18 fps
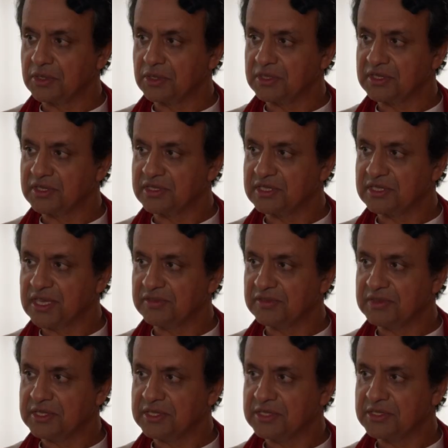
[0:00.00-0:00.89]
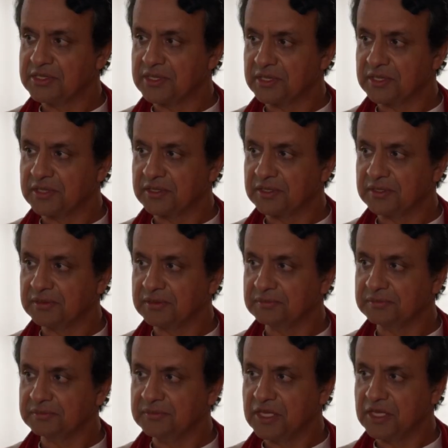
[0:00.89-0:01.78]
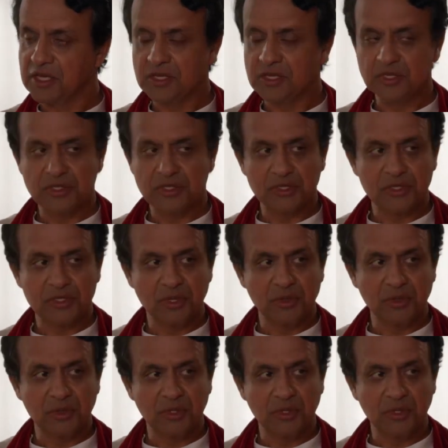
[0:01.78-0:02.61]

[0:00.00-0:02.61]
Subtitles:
on the seventh circle. So